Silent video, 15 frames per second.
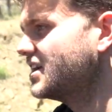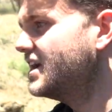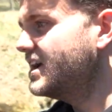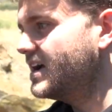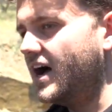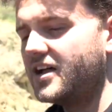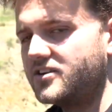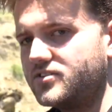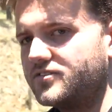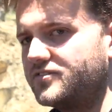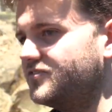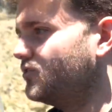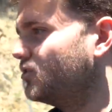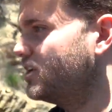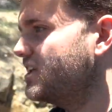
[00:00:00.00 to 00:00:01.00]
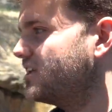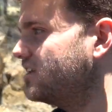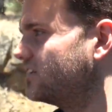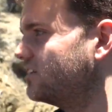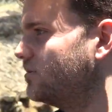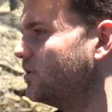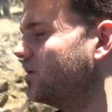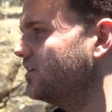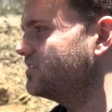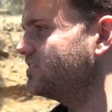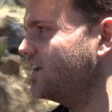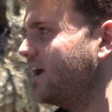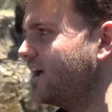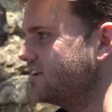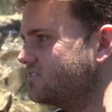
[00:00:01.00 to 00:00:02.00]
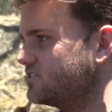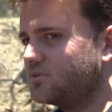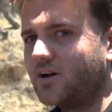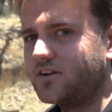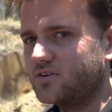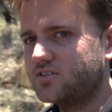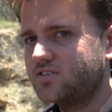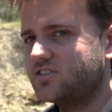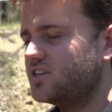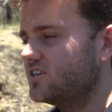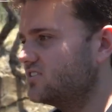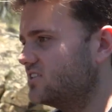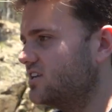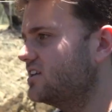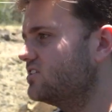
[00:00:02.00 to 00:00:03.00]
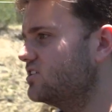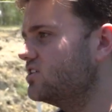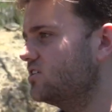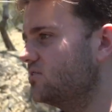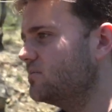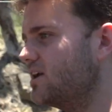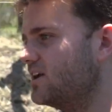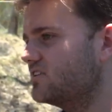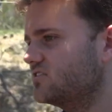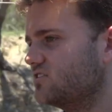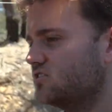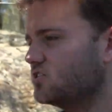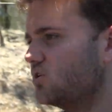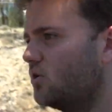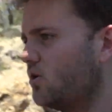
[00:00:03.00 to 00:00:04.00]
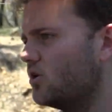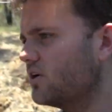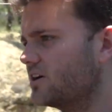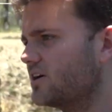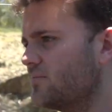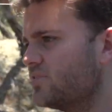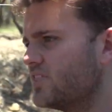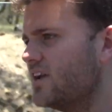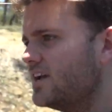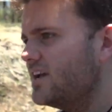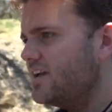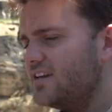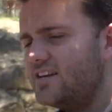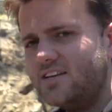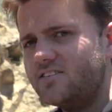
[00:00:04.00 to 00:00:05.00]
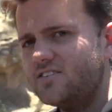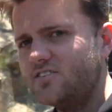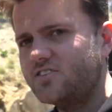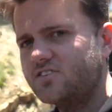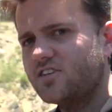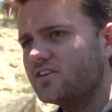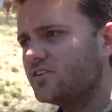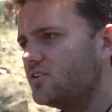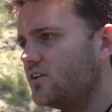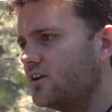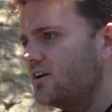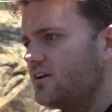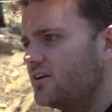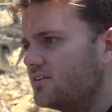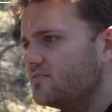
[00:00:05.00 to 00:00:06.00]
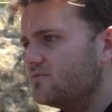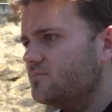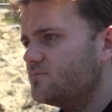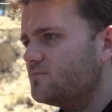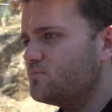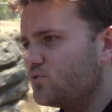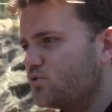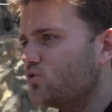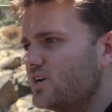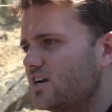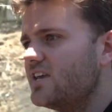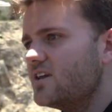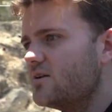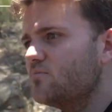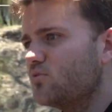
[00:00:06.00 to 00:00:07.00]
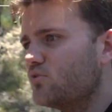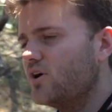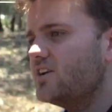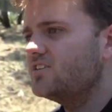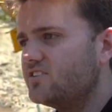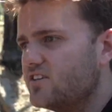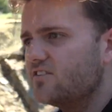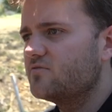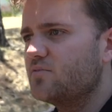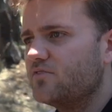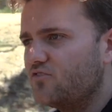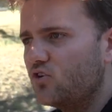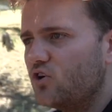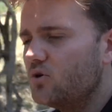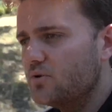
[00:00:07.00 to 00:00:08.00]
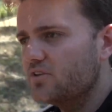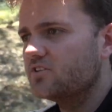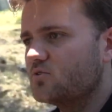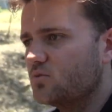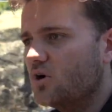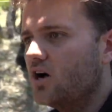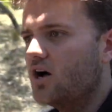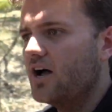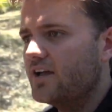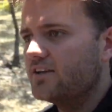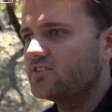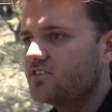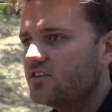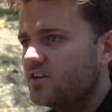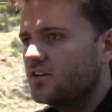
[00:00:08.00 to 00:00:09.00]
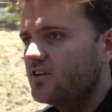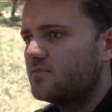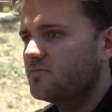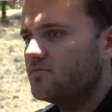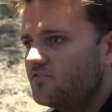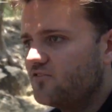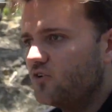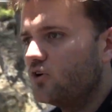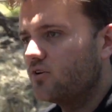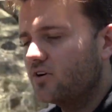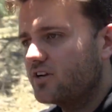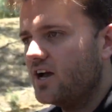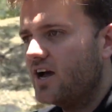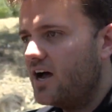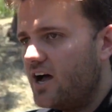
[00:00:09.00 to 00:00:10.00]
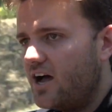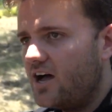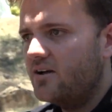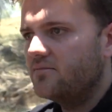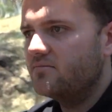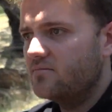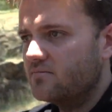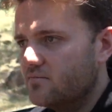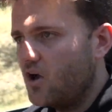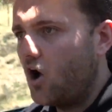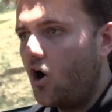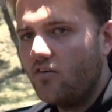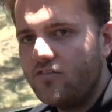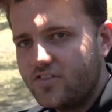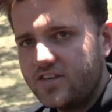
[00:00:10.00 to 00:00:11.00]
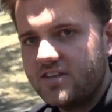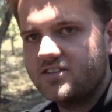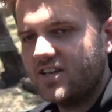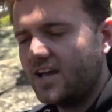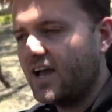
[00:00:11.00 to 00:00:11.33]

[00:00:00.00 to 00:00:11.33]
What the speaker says: 140 kilowatts and 216 newton meters of torque, it is still pretty impressive performance-wise for a car of this